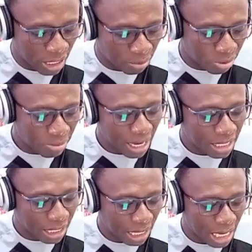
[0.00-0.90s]
Premier
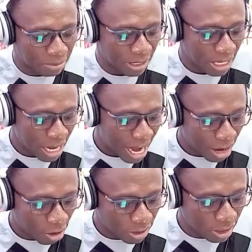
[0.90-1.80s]
League clubs are
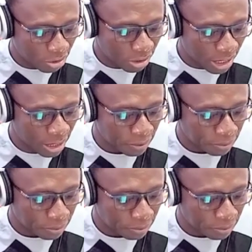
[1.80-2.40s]
considering